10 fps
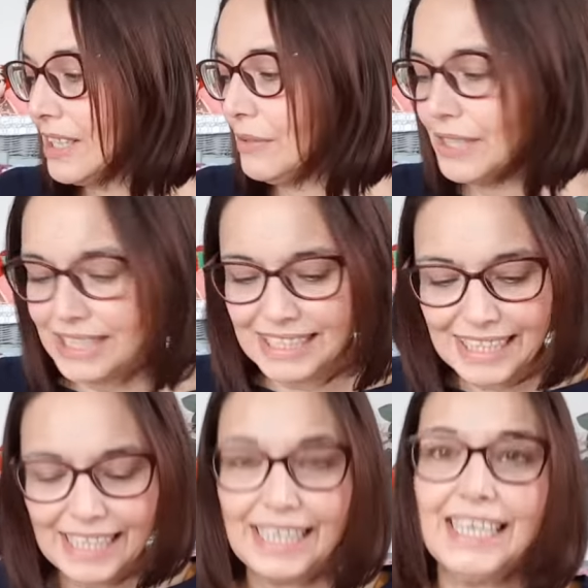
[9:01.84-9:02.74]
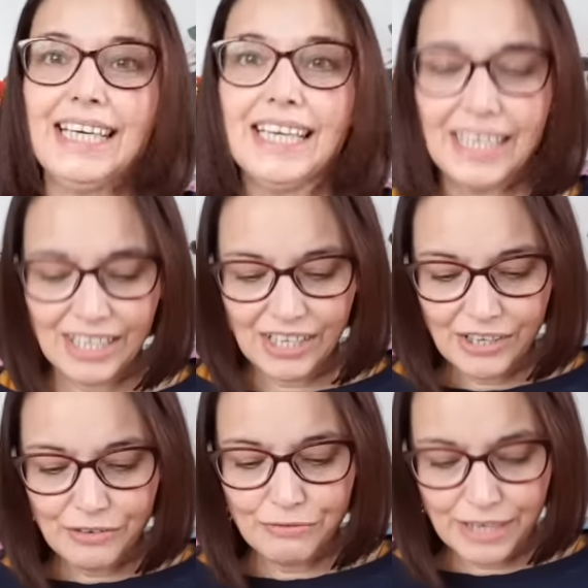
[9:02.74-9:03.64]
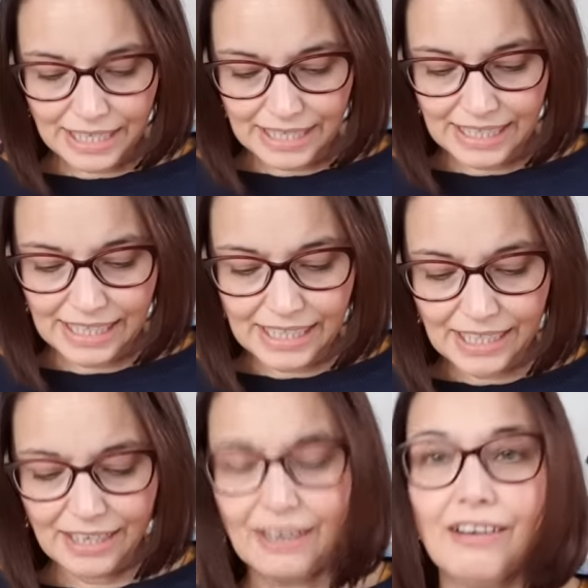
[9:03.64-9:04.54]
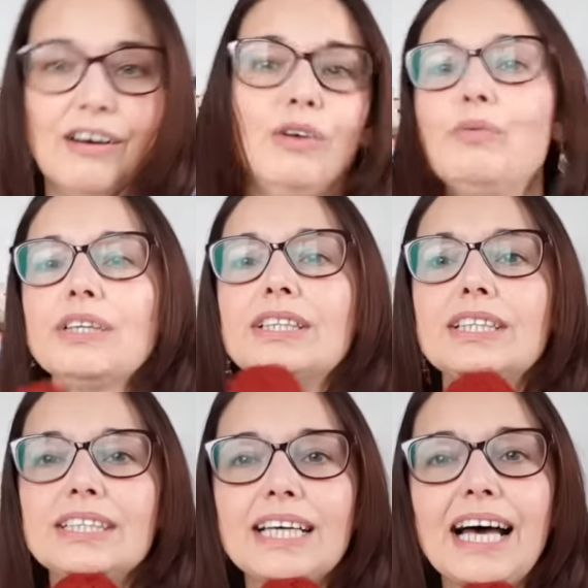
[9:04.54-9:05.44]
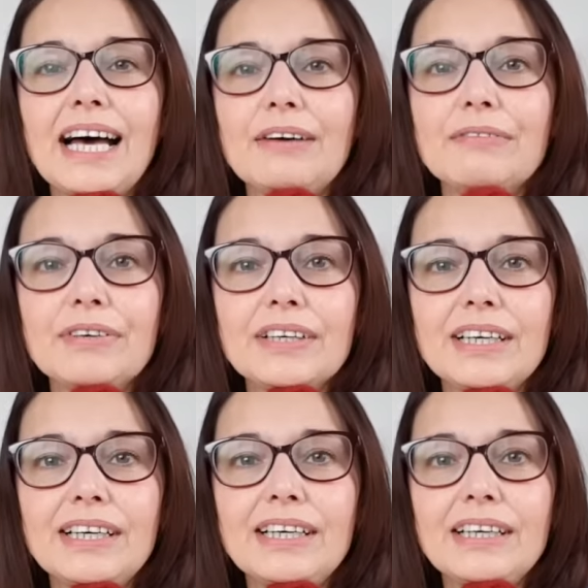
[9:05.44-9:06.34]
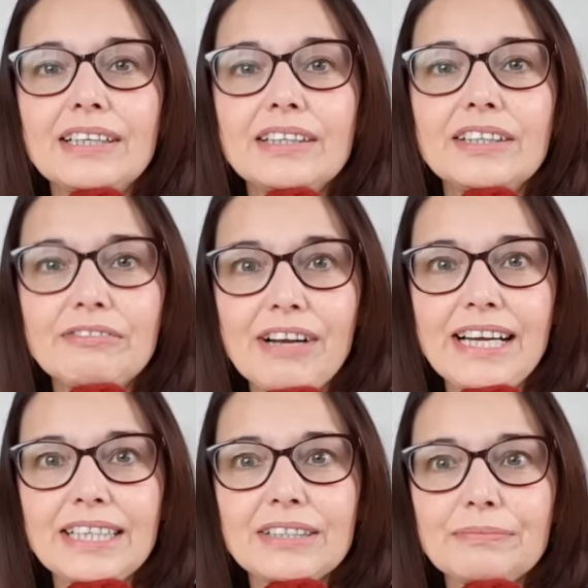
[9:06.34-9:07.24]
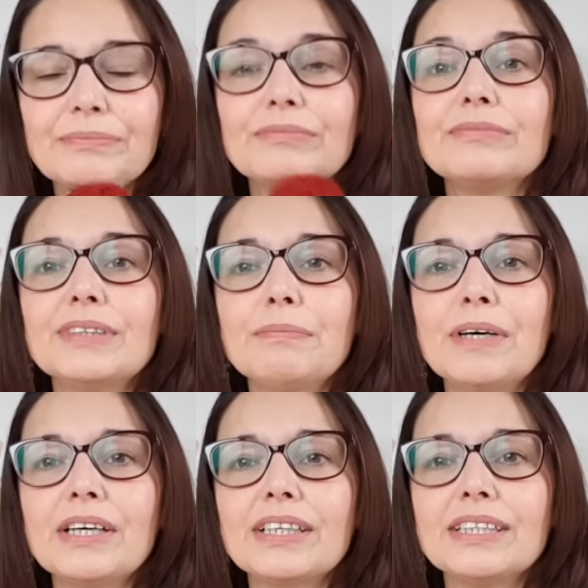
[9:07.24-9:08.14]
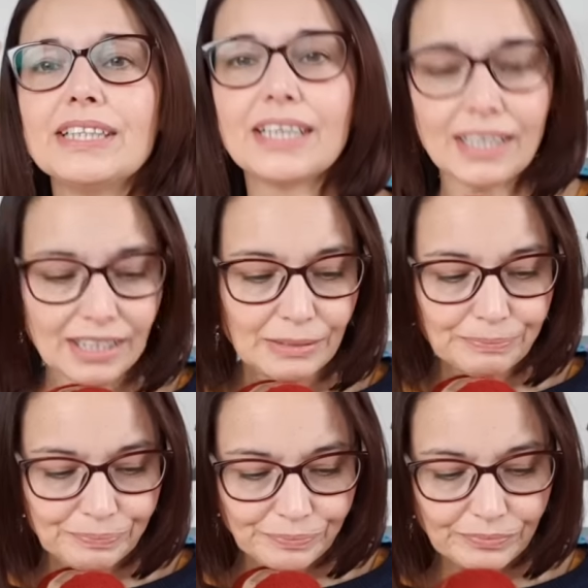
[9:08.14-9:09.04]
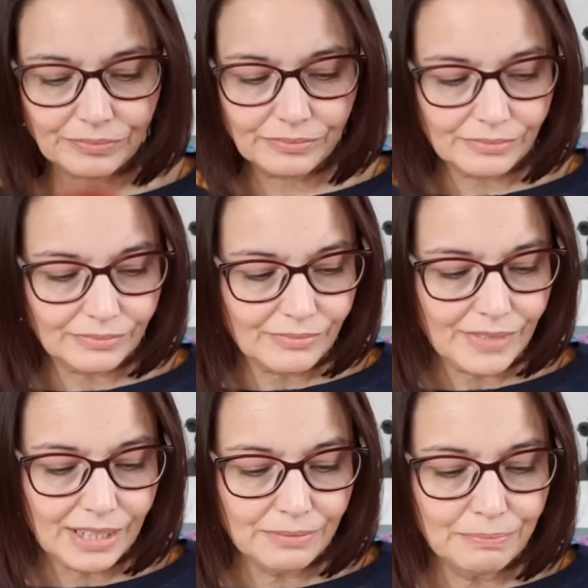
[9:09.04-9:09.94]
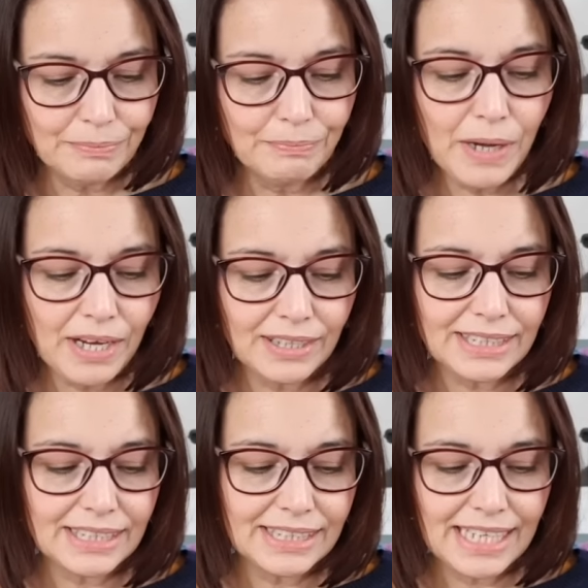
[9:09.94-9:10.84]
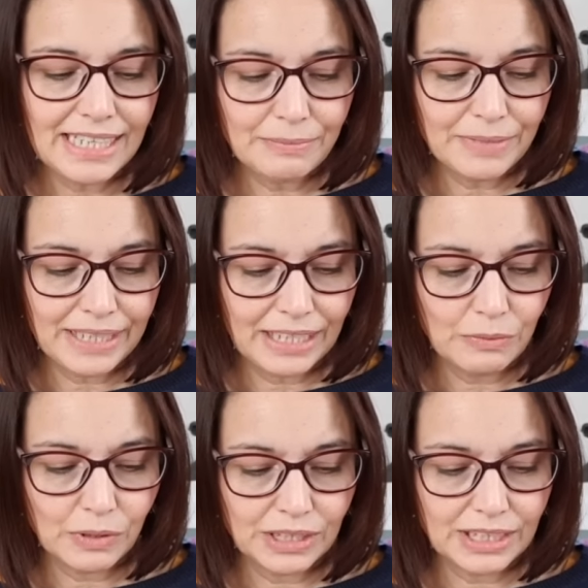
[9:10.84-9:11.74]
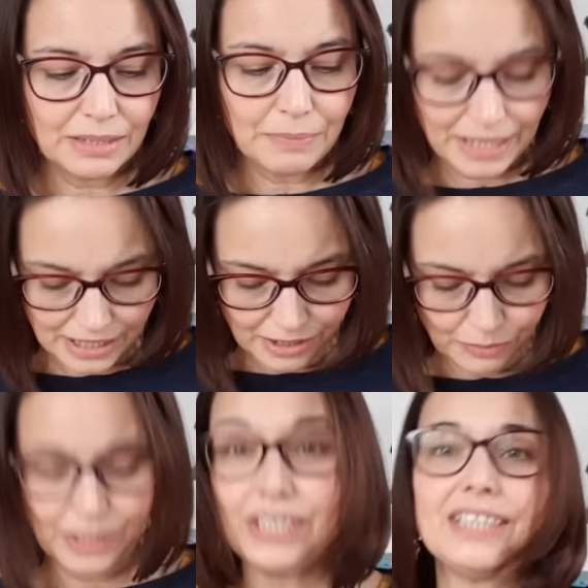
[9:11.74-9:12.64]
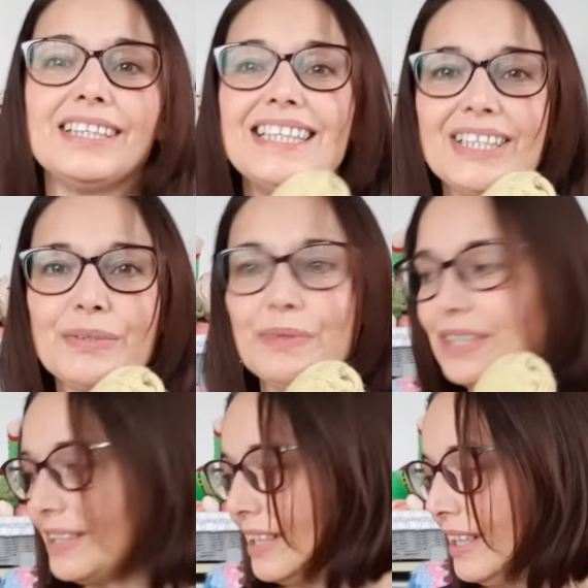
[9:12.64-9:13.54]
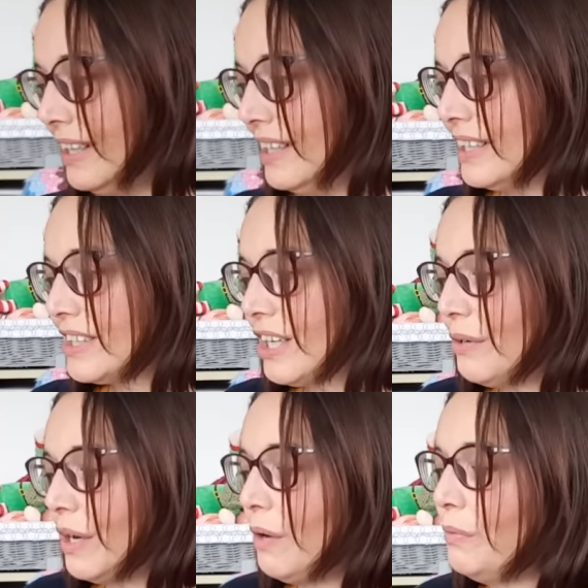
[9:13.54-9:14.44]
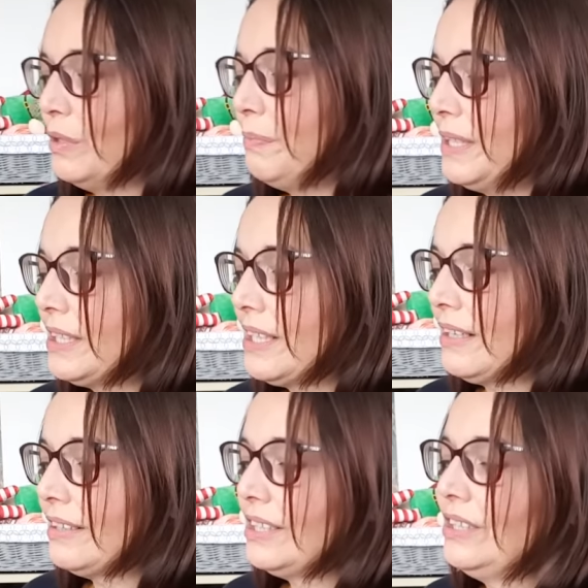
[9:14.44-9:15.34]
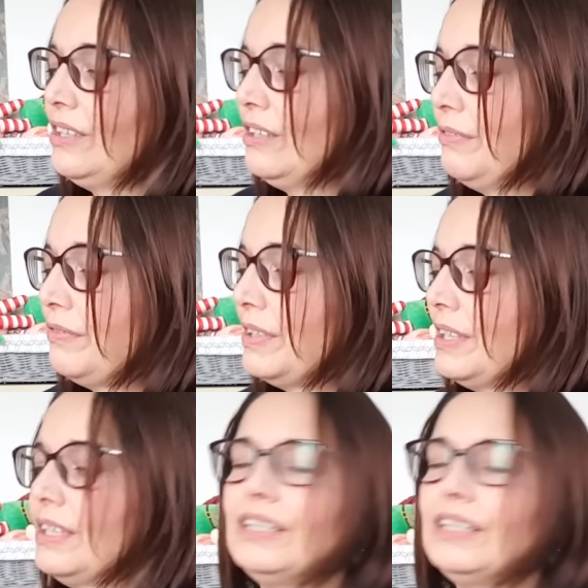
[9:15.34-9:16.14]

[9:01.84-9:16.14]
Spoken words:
So C, really, I wanted to have the red, the burgundy colour. But it's telling me it wanted the pink, which is this one. So I would be starting off